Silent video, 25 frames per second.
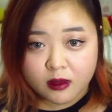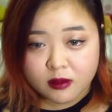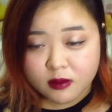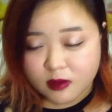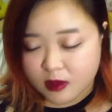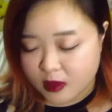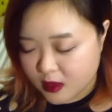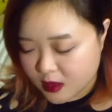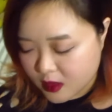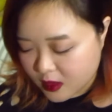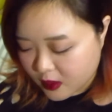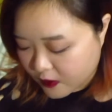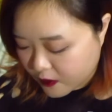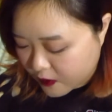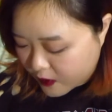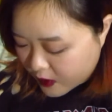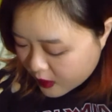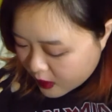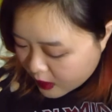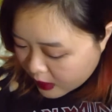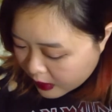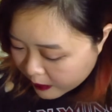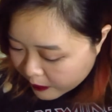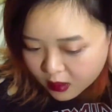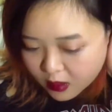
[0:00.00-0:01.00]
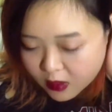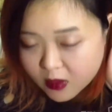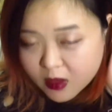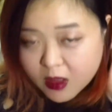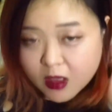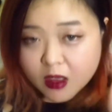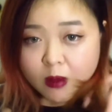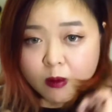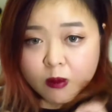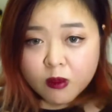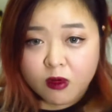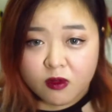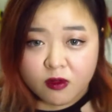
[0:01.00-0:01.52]
stuff like that.
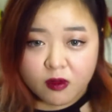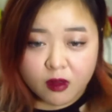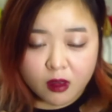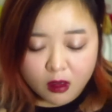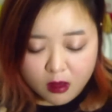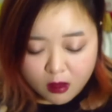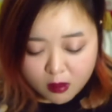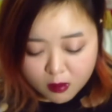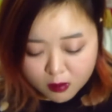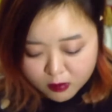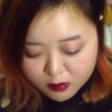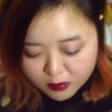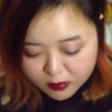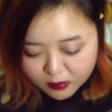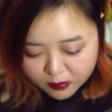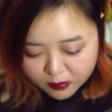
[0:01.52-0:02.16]
Okay, moving on.